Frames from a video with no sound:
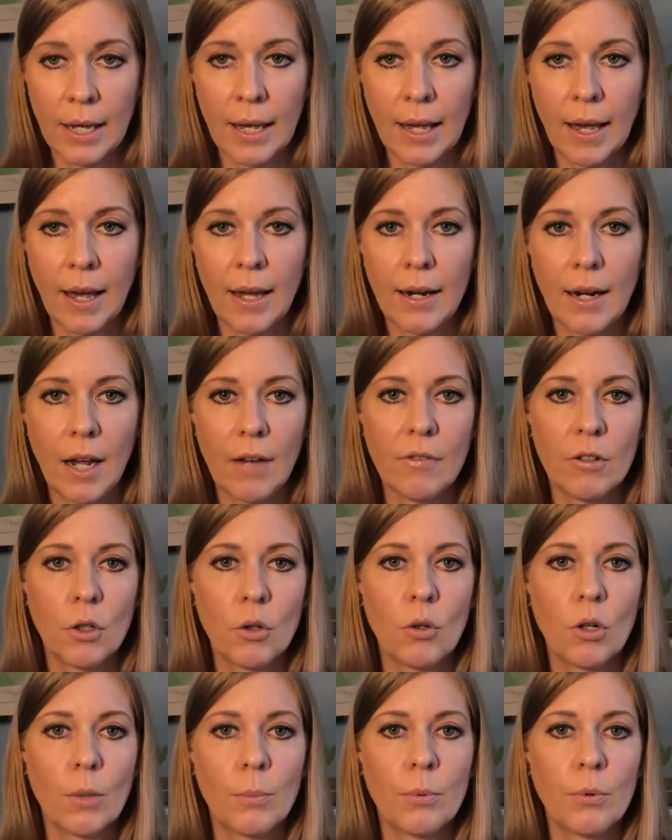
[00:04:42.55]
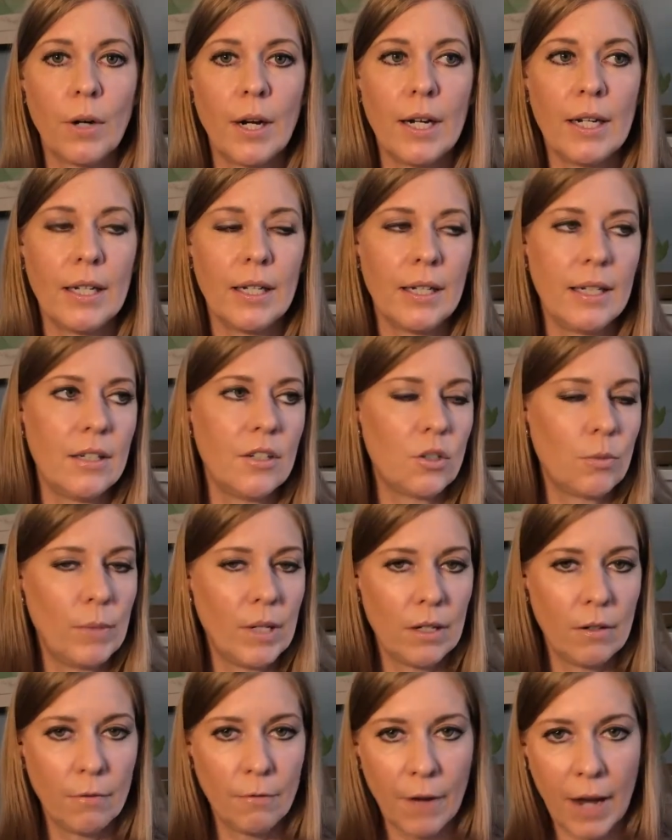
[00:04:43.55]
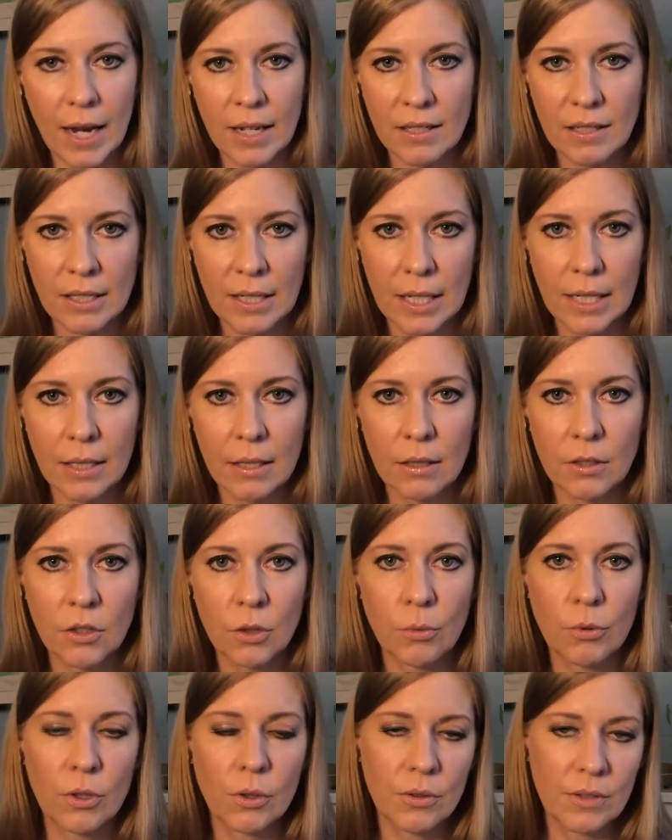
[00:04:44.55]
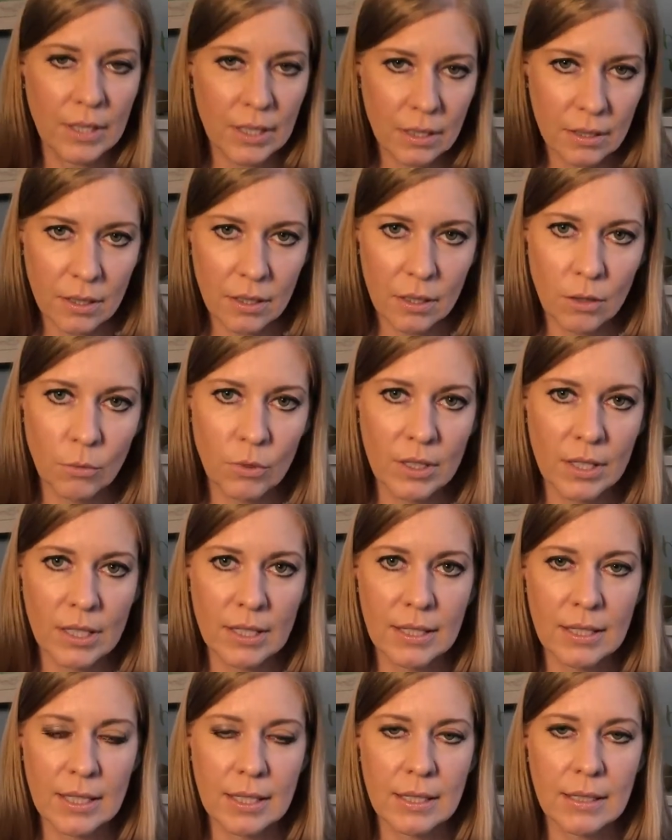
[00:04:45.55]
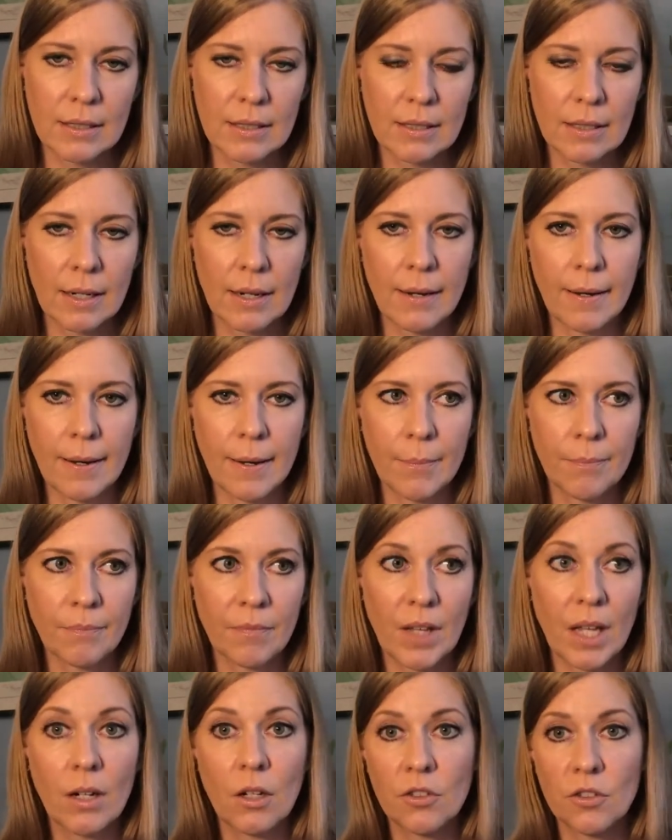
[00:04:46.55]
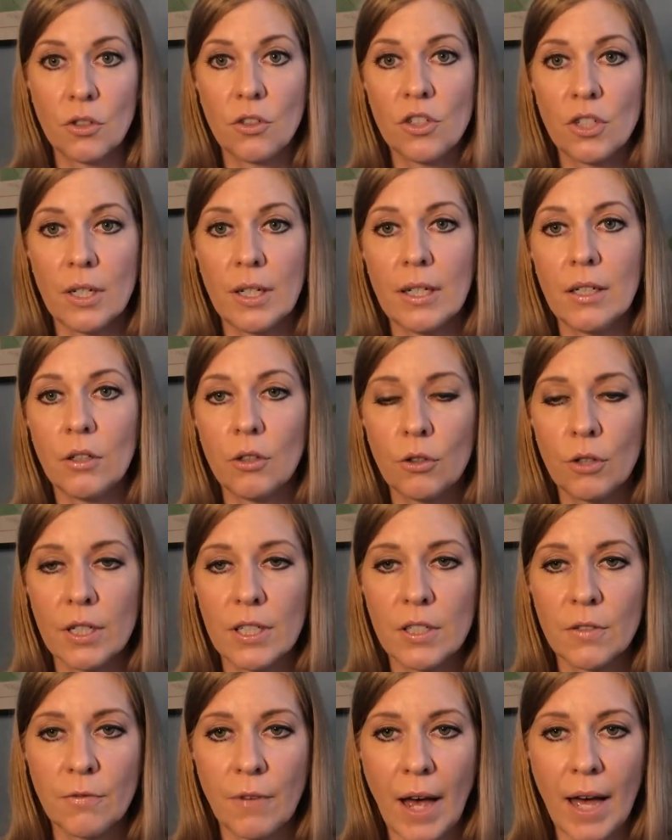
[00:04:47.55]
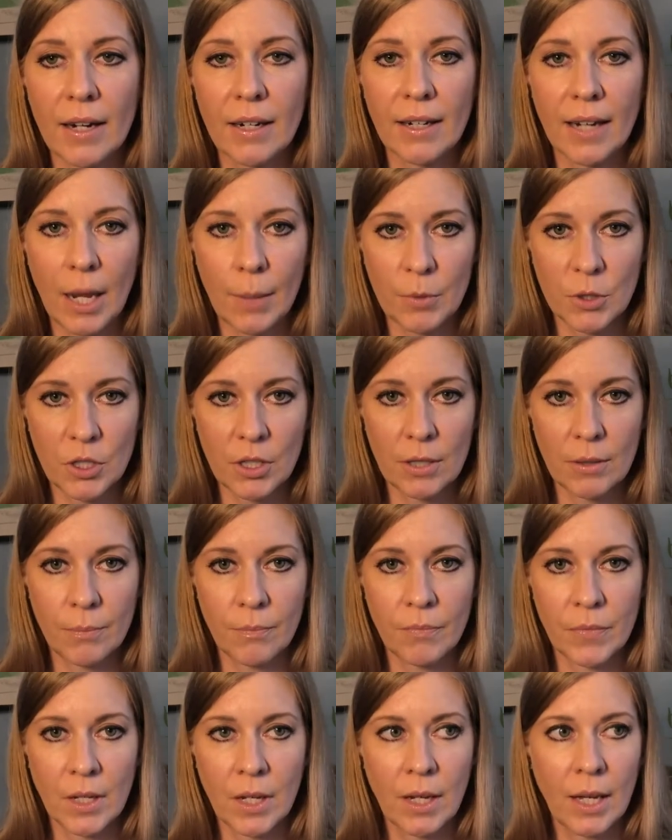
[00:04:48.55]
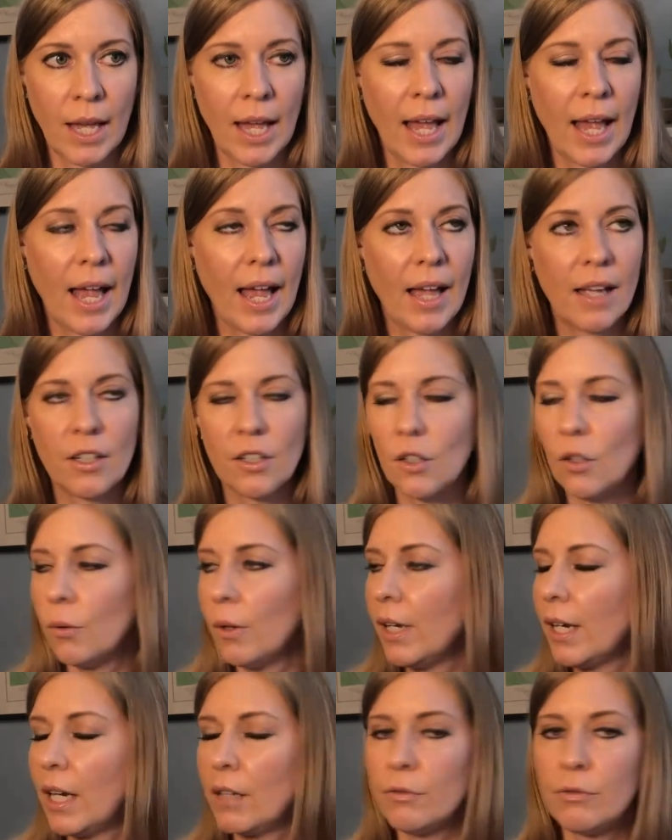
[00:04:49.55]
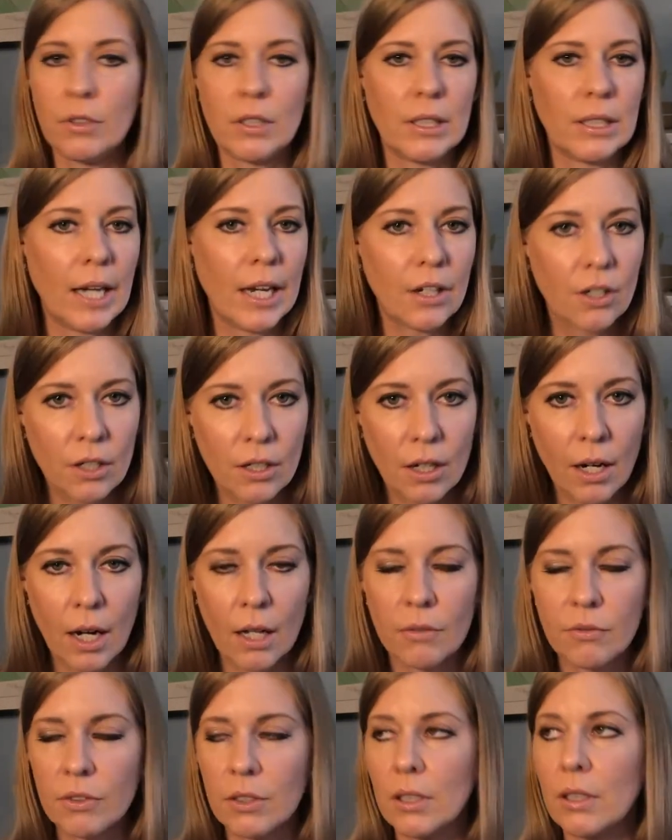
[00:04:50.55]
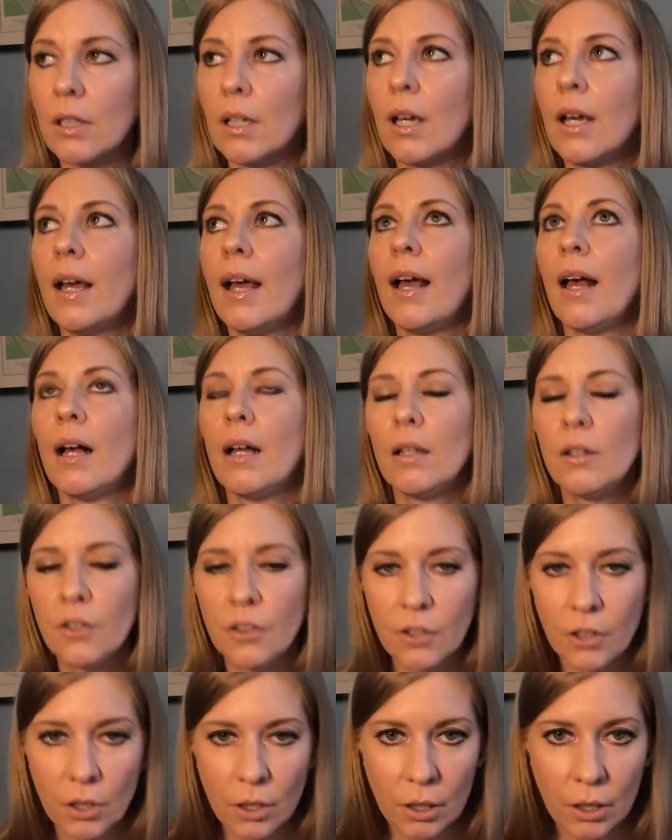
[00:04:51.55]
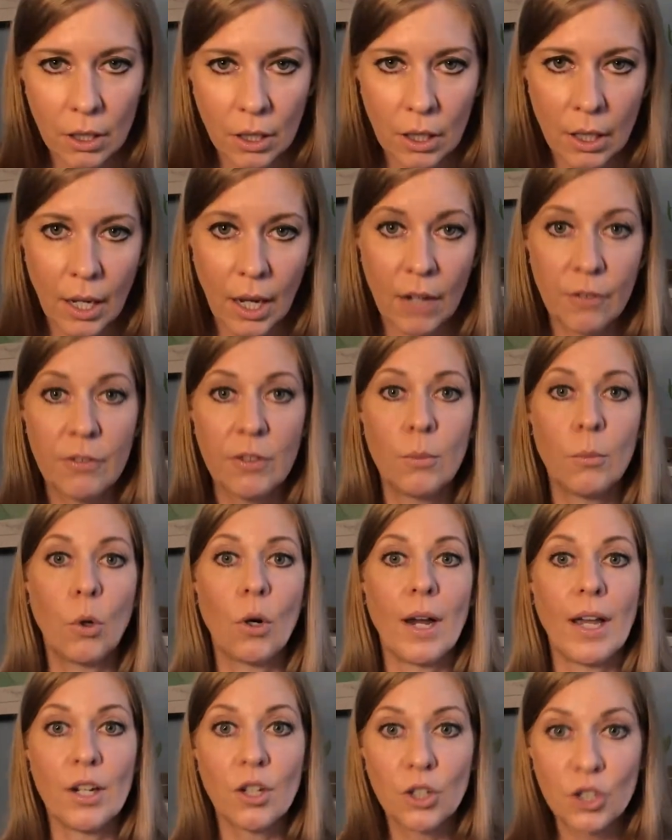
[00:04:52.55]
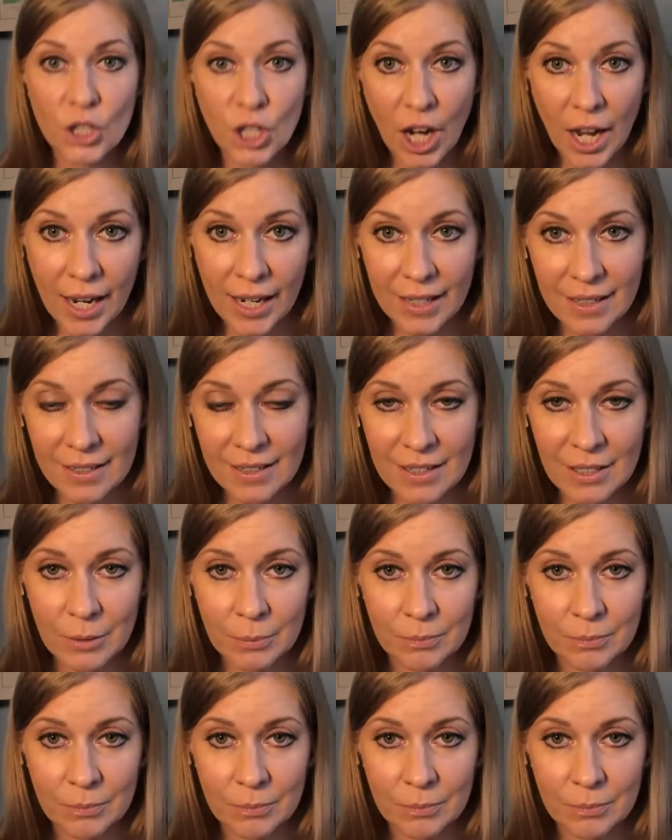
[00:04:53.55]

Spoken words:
and I've incorporated intermittent fasting to reduce insulin resistance and also to increase fat adaptation. And you know what? I feel lighter, I feel healthier, I feel more energized.